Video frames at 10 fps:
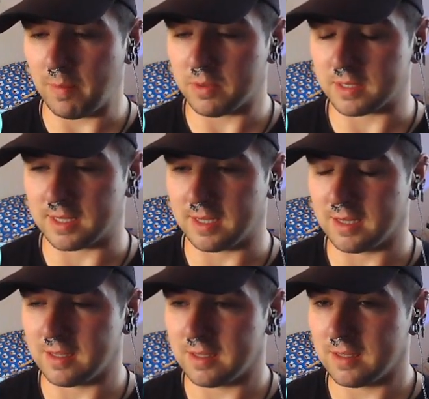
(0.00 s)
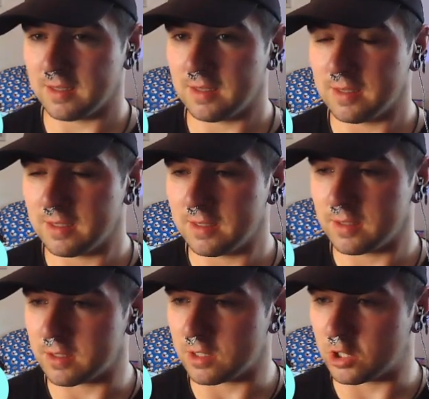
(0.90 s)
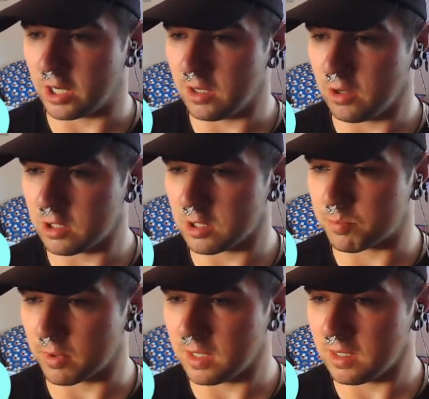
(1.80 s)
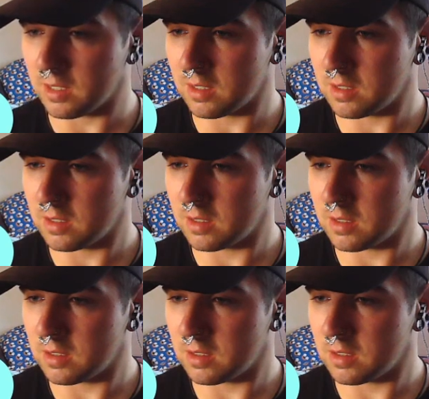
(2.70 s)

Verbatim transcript: happens there? Does the J hook just break?